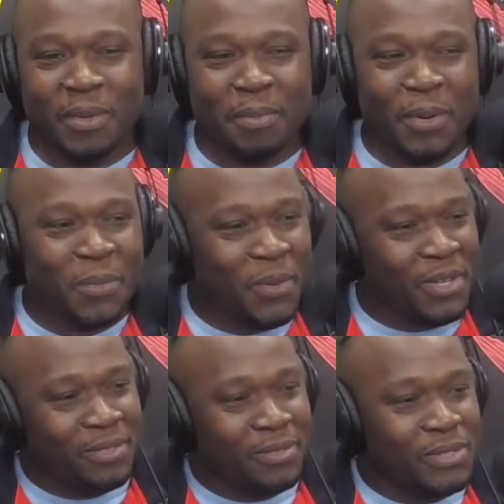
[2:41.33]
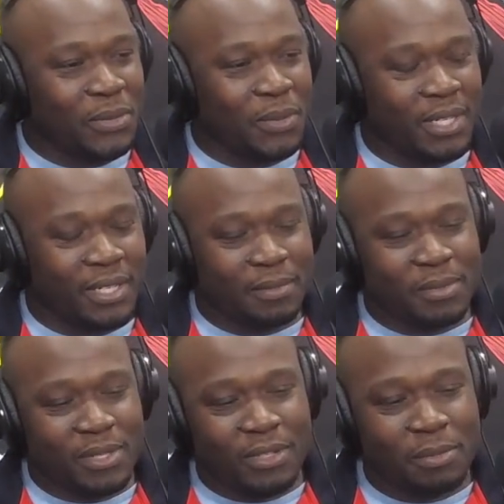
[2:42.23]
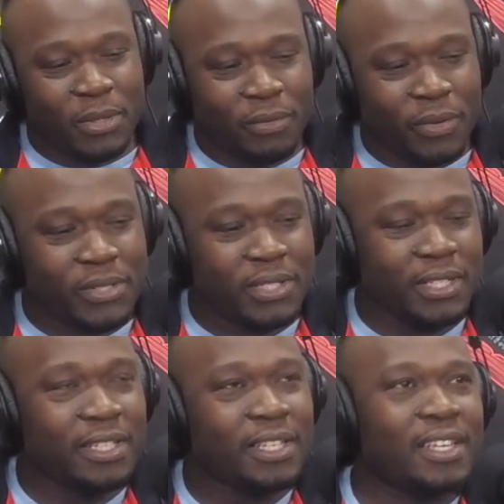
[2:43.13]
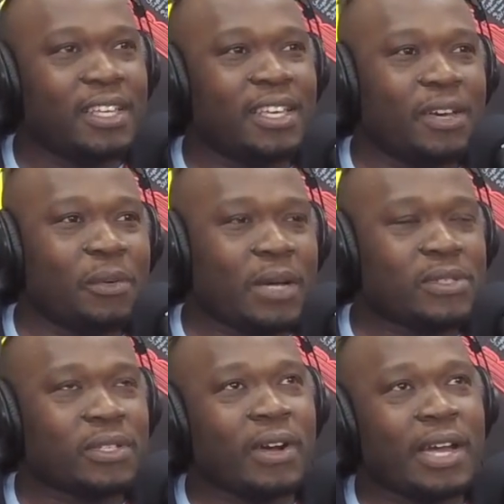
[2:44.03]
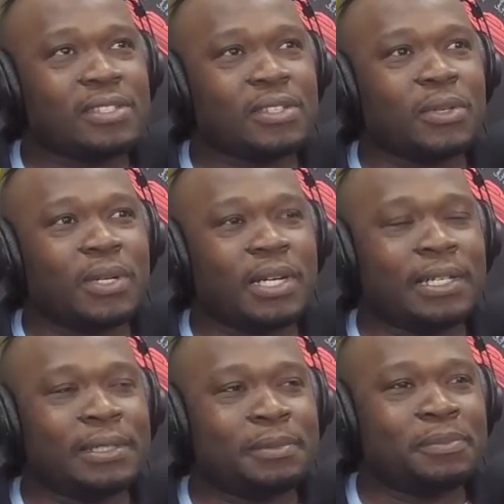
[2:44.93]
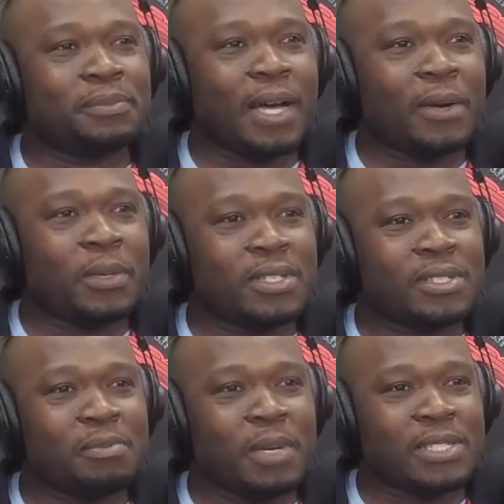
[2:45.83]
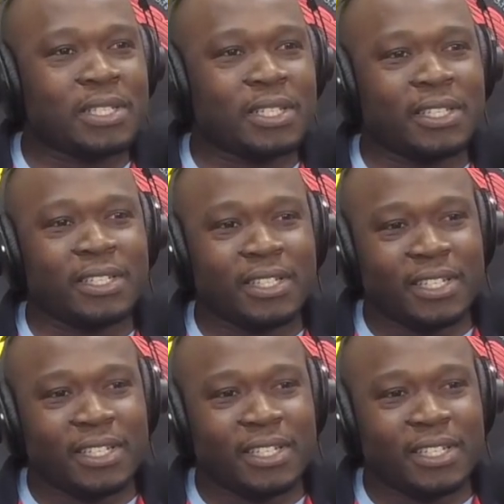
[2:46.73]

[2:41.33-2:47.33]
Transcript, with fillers: we both went to Salisbury University. And when I was in grad school, I was basically